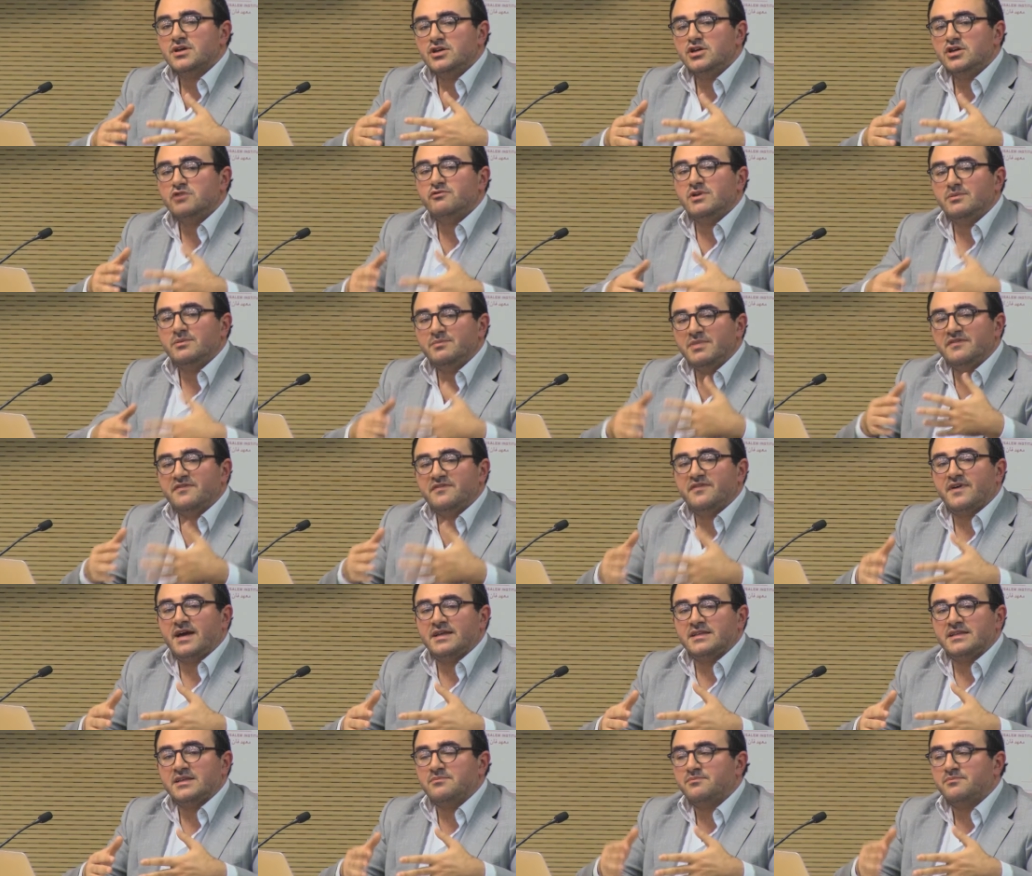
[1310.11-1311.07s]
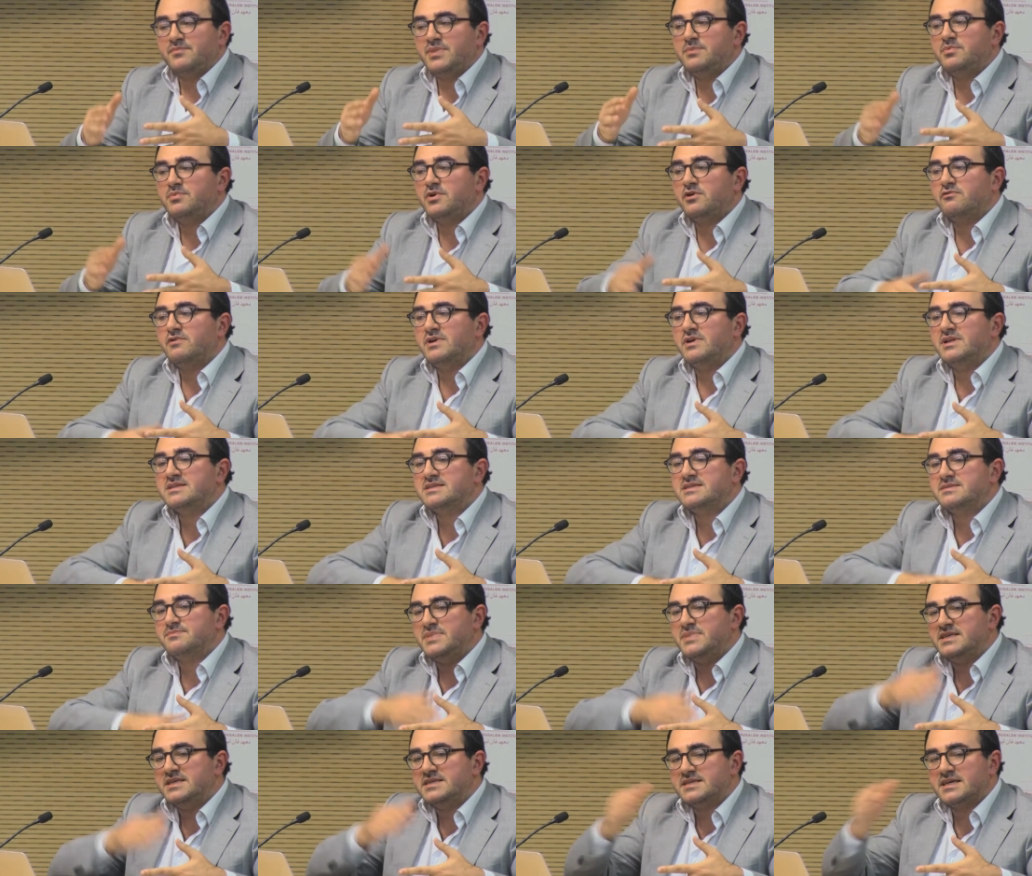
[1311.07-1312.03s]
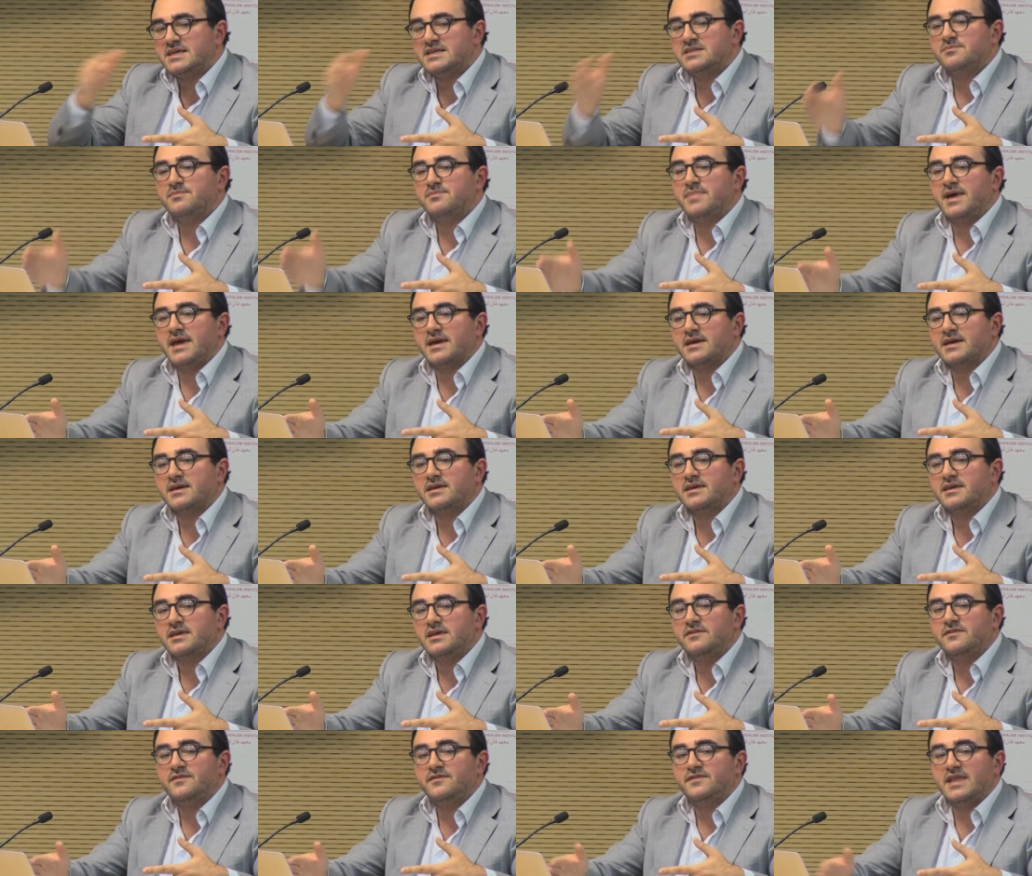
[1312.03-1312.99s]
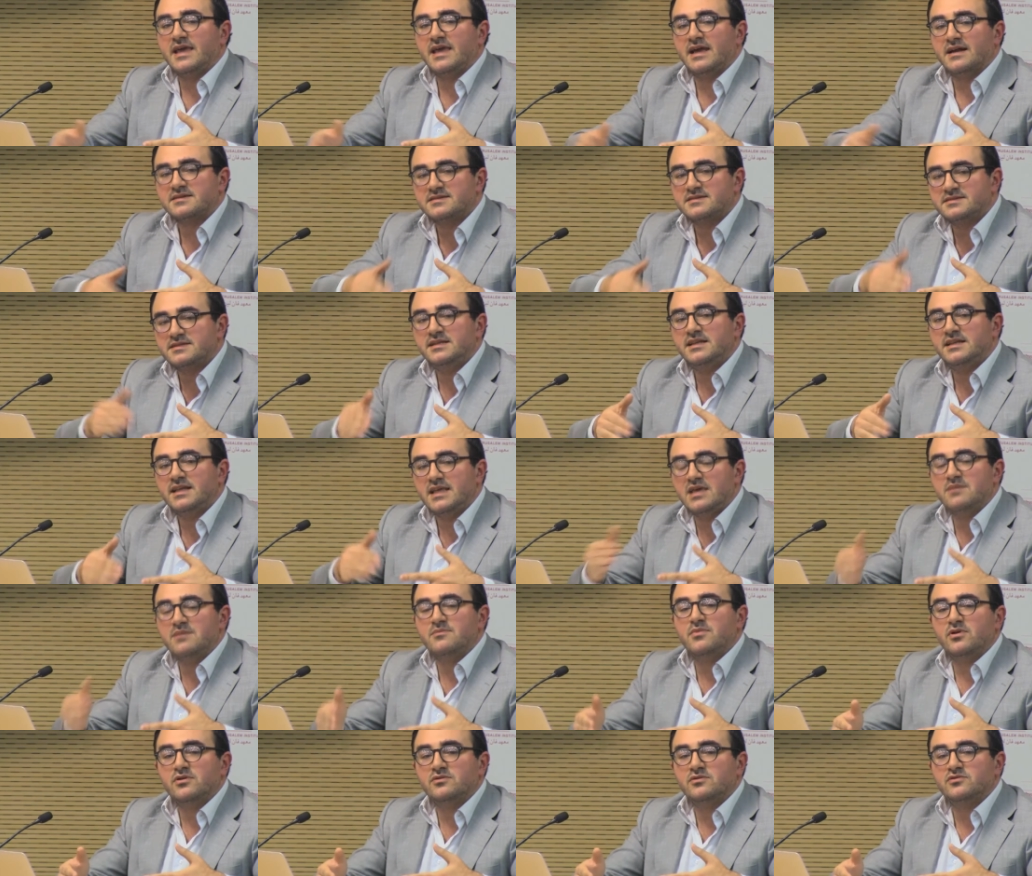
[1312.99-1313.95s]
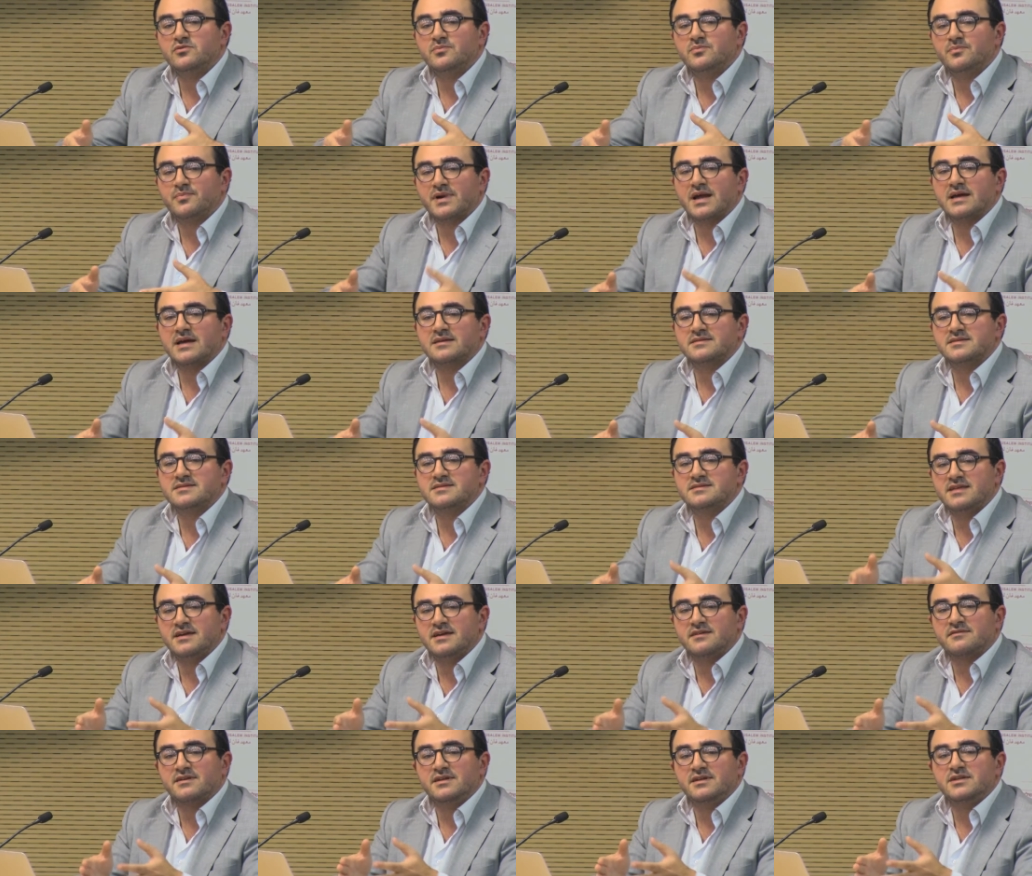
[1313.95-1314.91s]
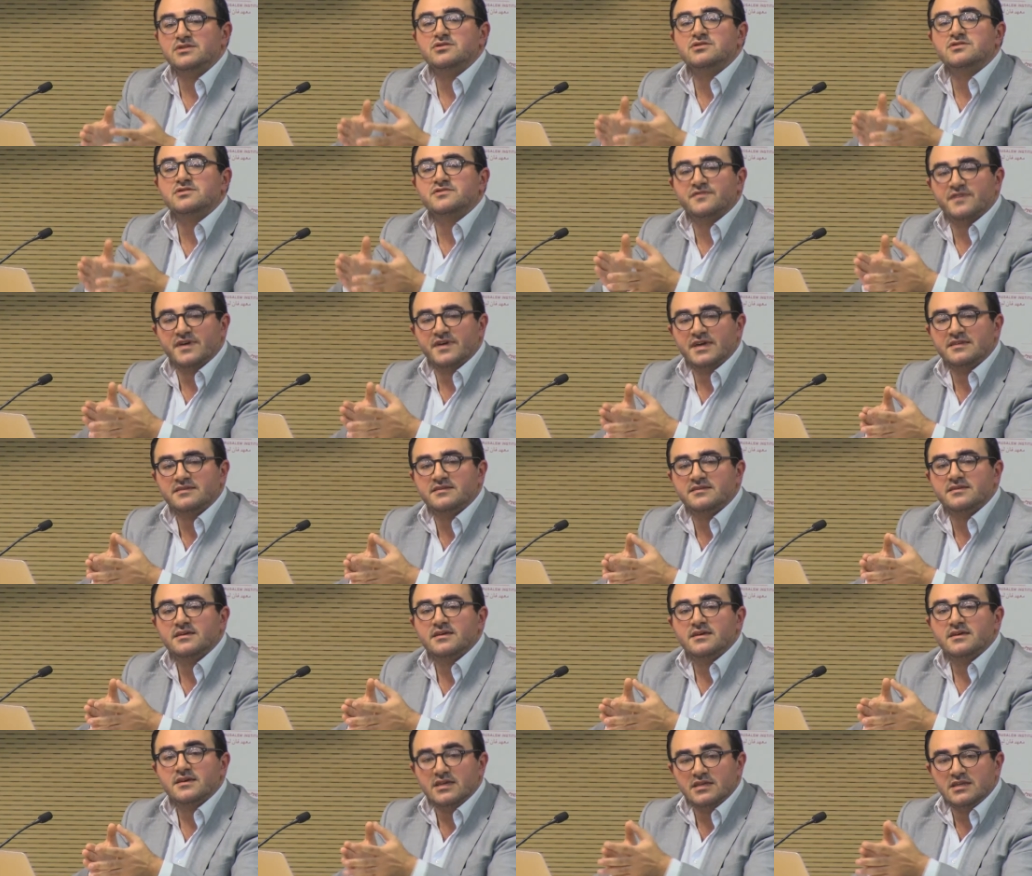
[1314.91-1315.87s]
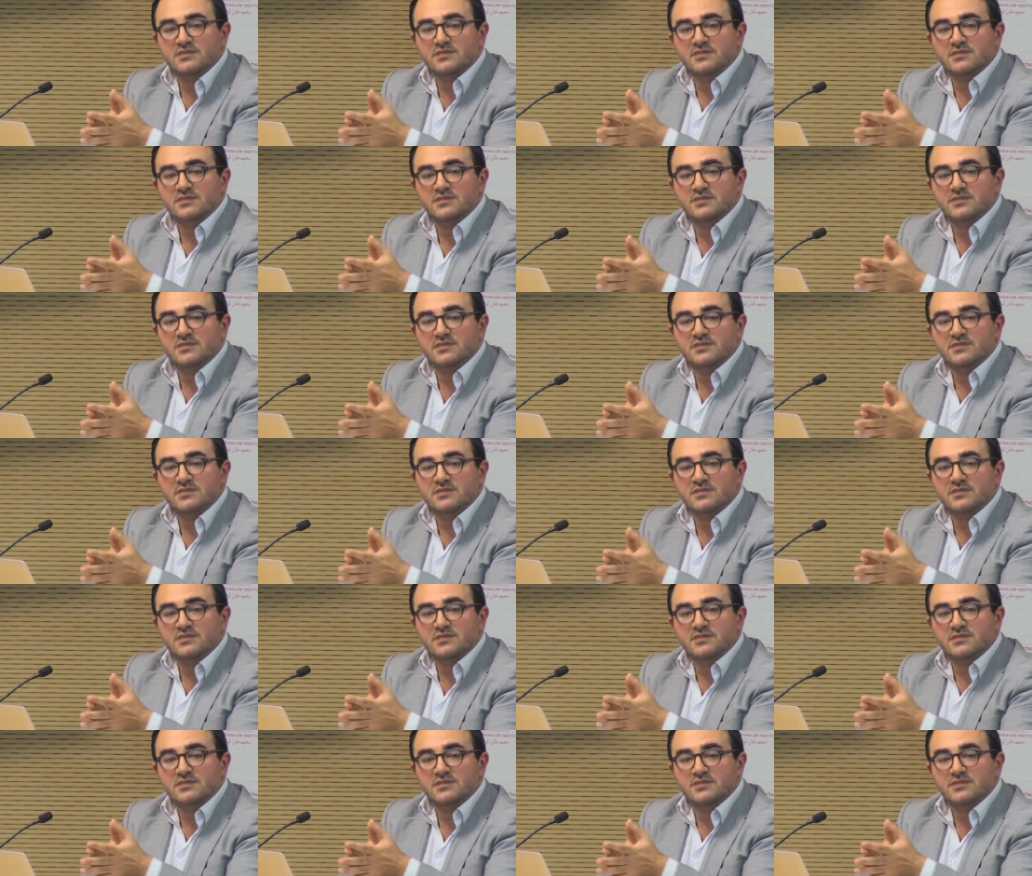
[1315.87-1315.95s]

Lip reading: you will be fine and people will be sent back if they are still able to practice their religious faith